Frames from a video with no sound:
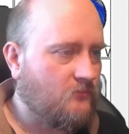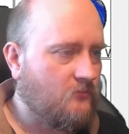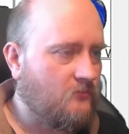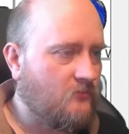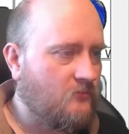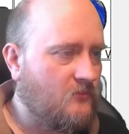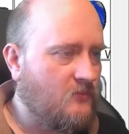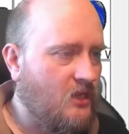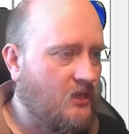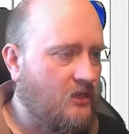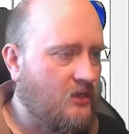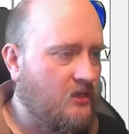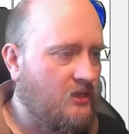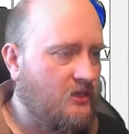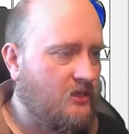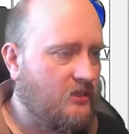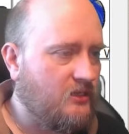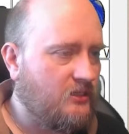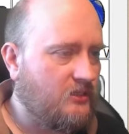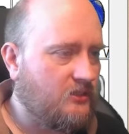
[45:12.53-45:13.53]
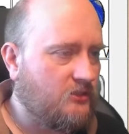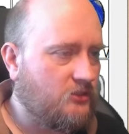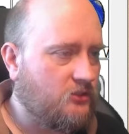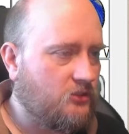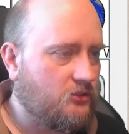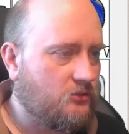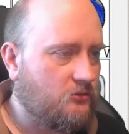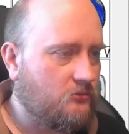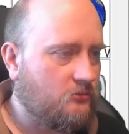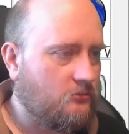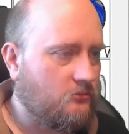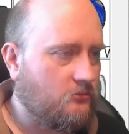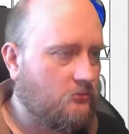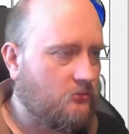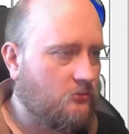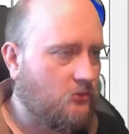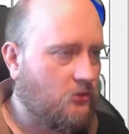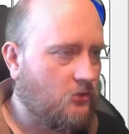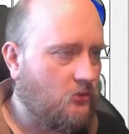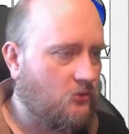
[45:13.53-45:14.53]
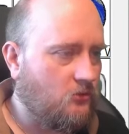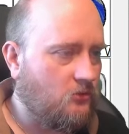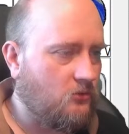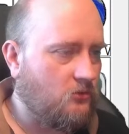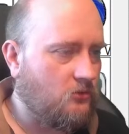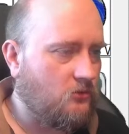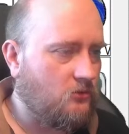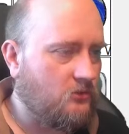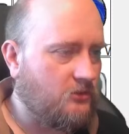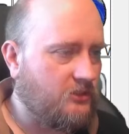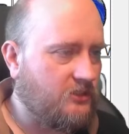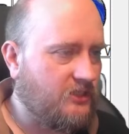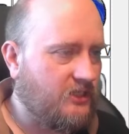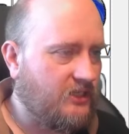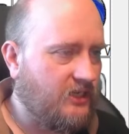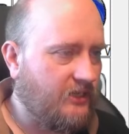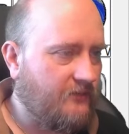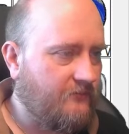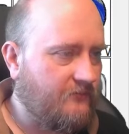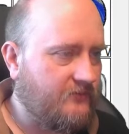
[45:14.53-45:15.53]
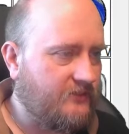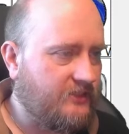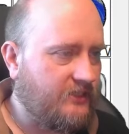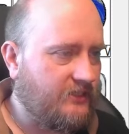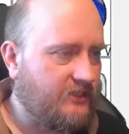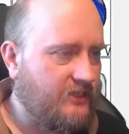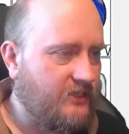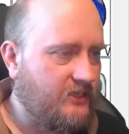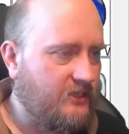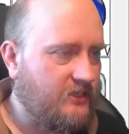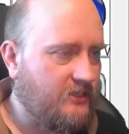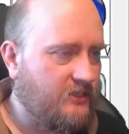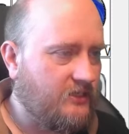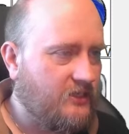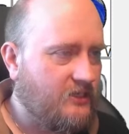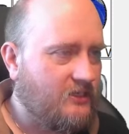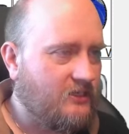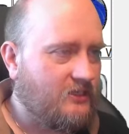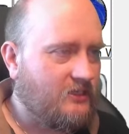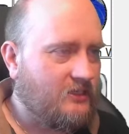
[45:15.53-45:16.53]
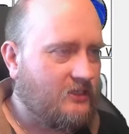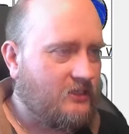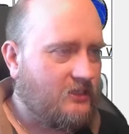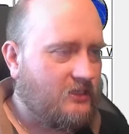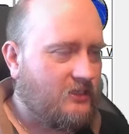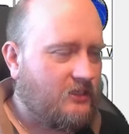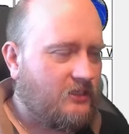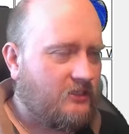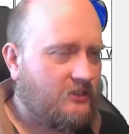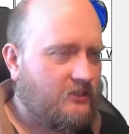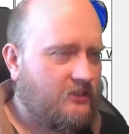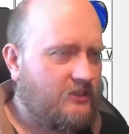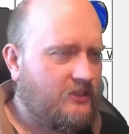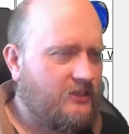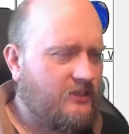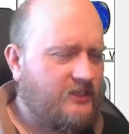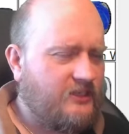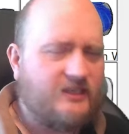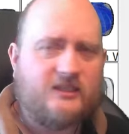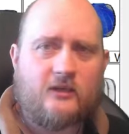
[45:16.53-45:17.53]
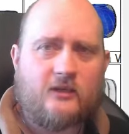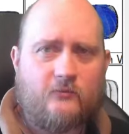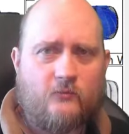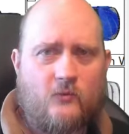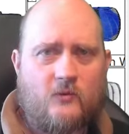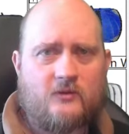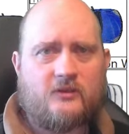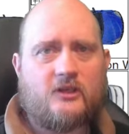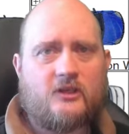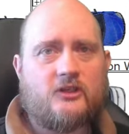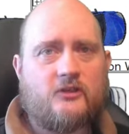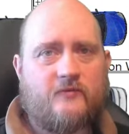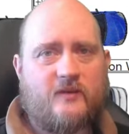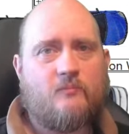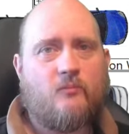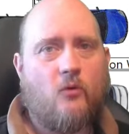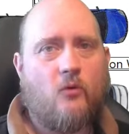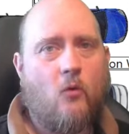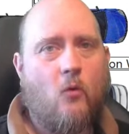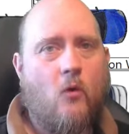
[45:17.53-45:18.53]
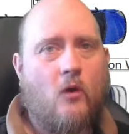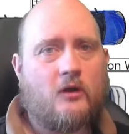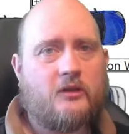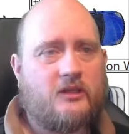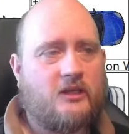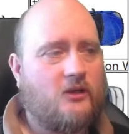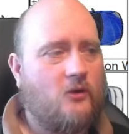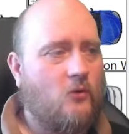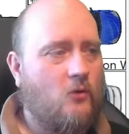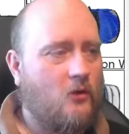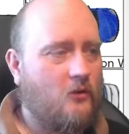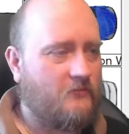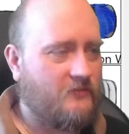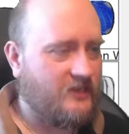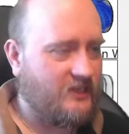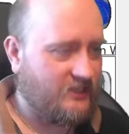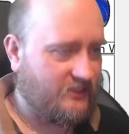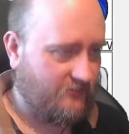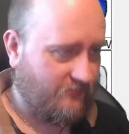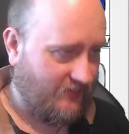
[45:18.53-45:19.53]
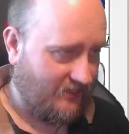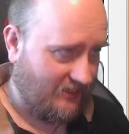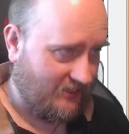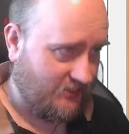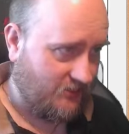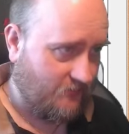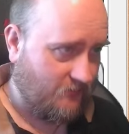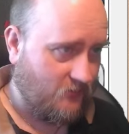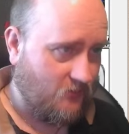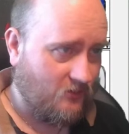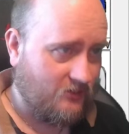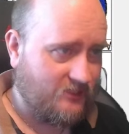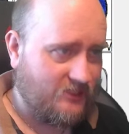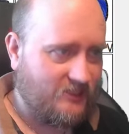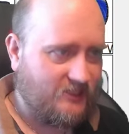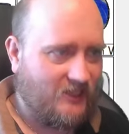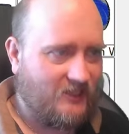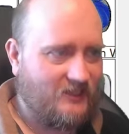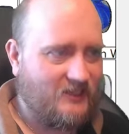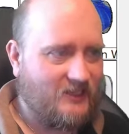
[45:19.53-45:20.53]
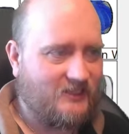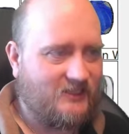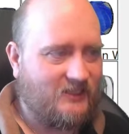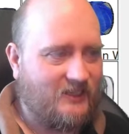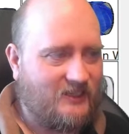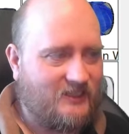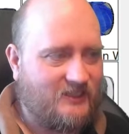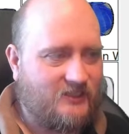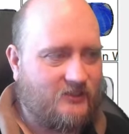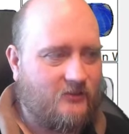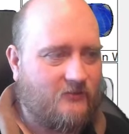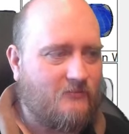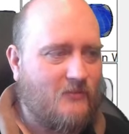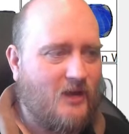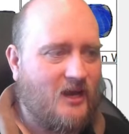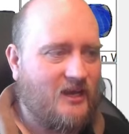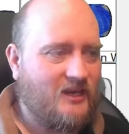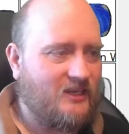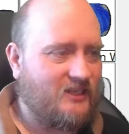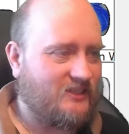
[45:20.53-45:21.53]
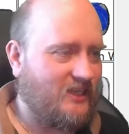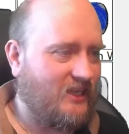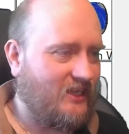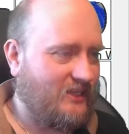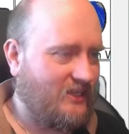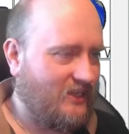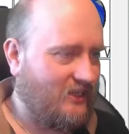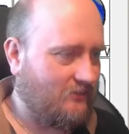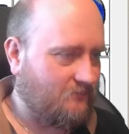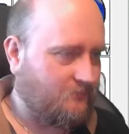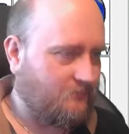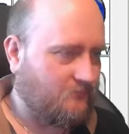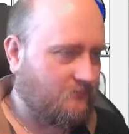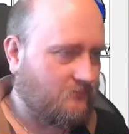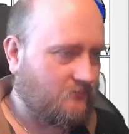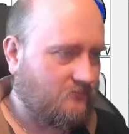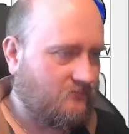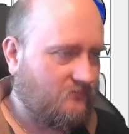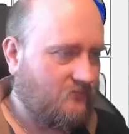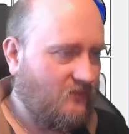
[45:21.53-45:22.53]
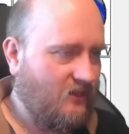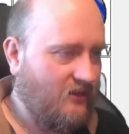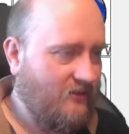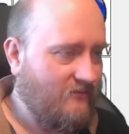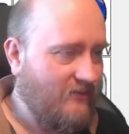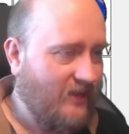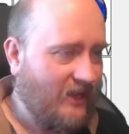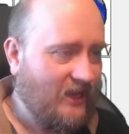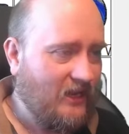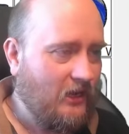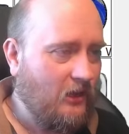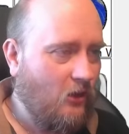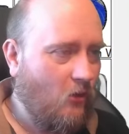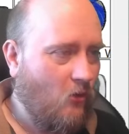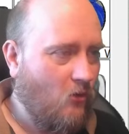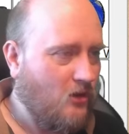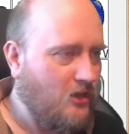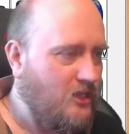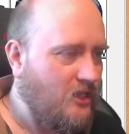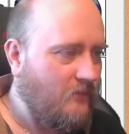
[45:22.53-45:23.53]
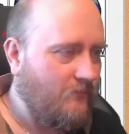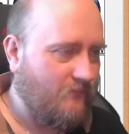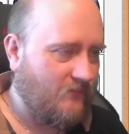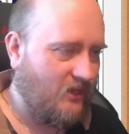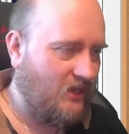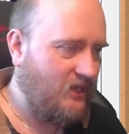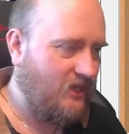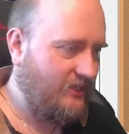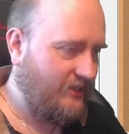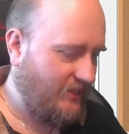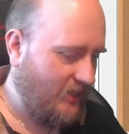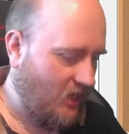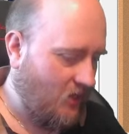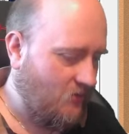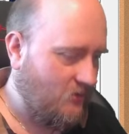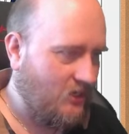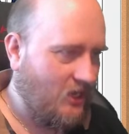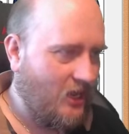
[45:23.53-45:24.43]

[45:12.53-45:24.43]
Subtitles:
It's called cliffs, I think. The disadvantage of importing all of these fills, of course, is that this list of mine is getting very long right now.